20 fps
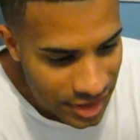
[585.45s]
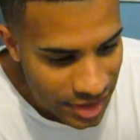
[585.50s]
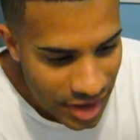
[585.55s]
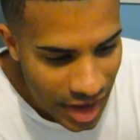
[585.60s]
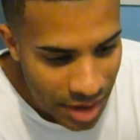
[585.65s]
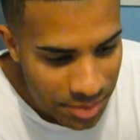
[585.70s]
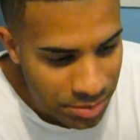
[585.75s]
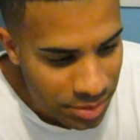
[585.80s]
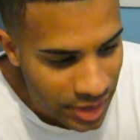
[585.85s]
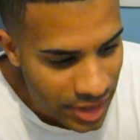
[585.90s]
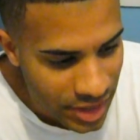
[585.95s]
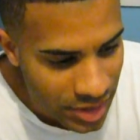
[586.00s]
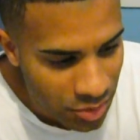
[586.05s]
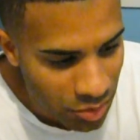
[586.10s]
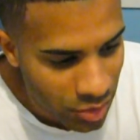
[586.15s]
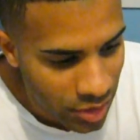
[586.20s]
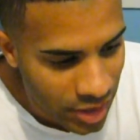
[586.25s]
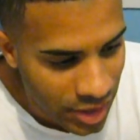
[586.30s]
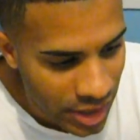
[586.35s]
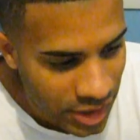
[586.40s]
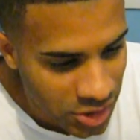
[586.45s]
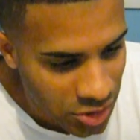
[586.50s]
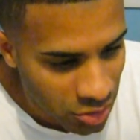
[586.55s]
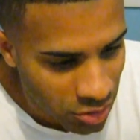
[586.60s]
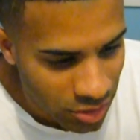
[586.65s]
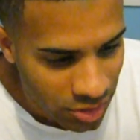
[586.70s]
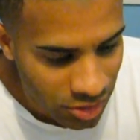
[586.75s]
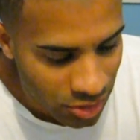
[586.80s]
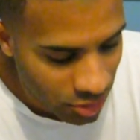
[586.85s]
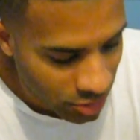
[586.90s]
I played it. I
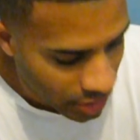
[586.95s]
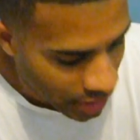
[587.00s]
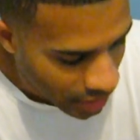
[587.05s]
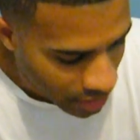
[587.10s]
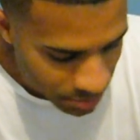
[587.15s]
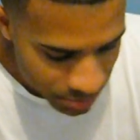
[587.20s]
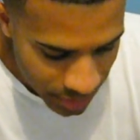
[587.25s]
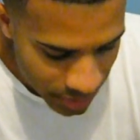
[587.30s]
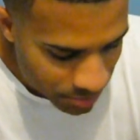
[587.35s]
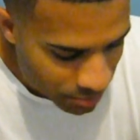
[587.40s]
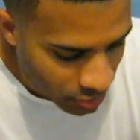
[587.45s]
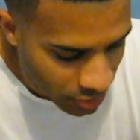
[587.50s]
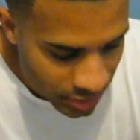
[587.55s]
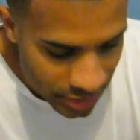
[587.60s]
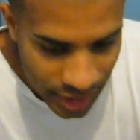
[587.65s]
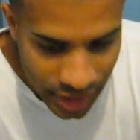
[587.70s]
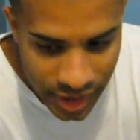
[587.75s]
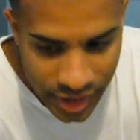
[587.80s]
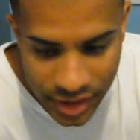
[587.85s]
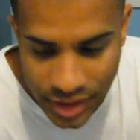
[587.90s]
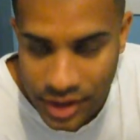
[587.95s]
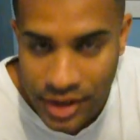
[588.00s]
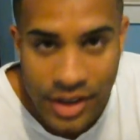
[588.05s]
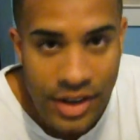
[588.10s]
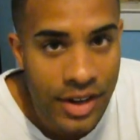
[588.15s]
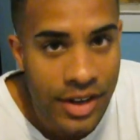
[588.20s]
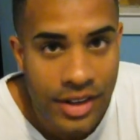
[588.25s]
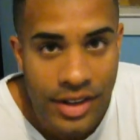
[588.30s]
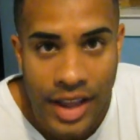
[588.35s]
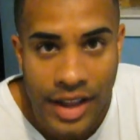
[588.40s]
showed it to a lot of people, and they
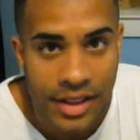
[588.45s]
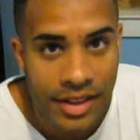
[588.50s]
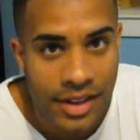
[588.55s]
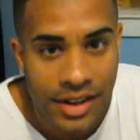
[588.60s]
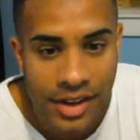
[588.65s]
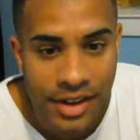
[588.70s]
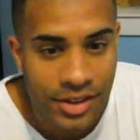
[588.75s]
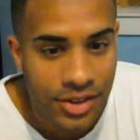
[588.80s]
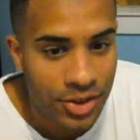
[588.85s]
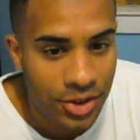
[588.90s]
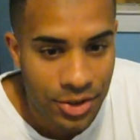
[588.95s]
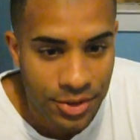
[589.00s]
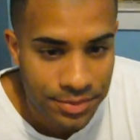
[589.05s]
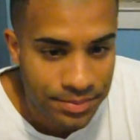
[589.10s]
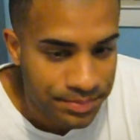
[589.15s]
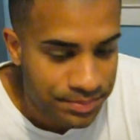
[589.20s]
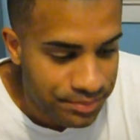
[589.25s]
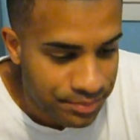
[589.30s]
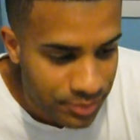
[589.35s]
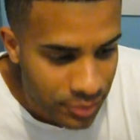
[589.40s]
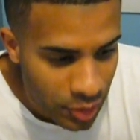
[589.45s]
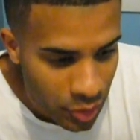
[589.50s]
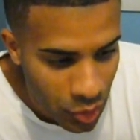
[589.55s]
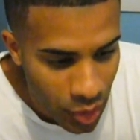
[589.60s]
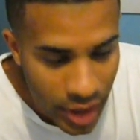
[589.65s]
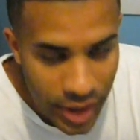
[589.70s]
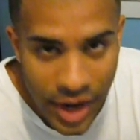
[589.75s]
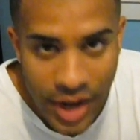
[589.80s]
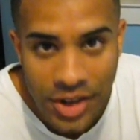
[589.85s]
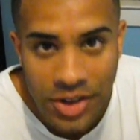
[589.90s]
liked it. So
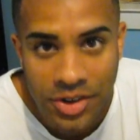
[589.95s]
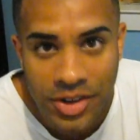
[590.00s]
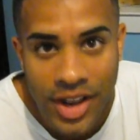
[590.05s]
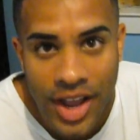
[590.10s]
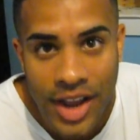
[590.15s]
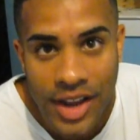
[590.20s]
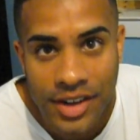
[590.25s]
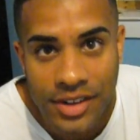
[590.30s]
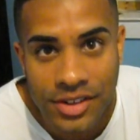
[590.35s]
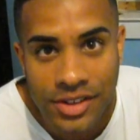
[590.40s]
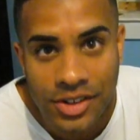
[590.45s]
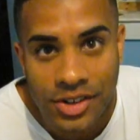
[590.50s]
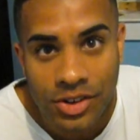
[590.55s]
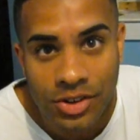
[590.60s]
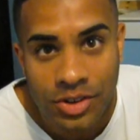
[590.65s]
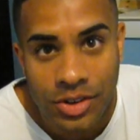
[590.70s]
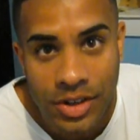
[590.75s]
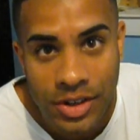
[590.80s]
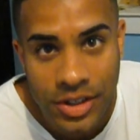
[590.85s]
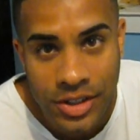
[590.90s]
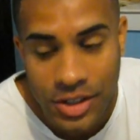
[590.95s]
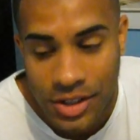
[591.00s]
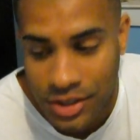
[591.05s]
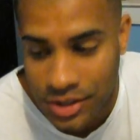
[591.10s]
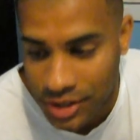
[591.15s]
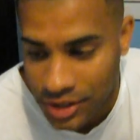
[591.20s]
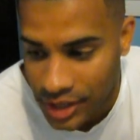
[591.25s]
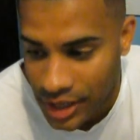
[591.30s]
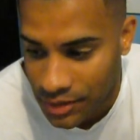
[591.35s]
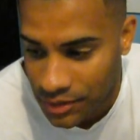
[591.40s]
why not you guys? It's good
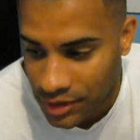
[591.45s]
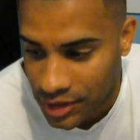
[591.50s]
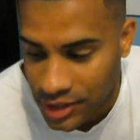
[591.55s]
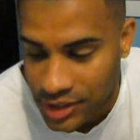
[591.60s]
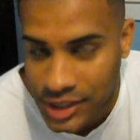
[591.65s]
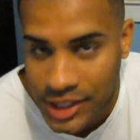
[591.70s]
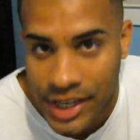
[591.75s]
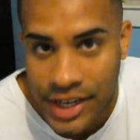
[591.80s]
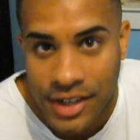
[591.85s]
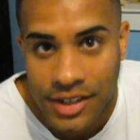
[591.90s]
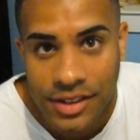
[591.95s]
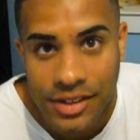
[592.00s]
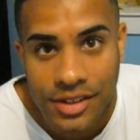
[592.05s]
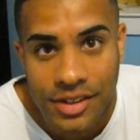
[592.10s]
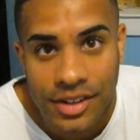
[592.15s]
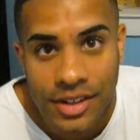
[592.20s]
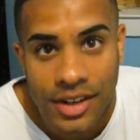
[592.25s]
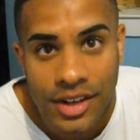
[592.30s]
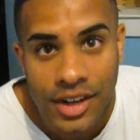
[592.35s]
to give it a chance.